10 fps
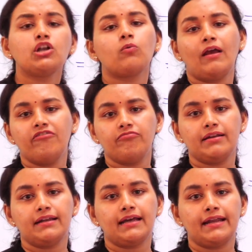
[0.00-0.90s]
at 12
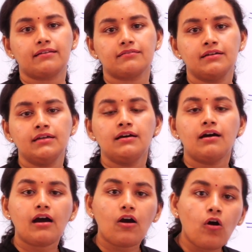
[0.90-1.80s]
midnight,
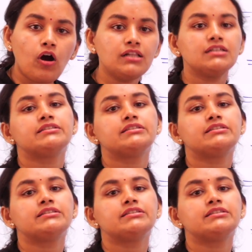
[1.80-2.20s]
all the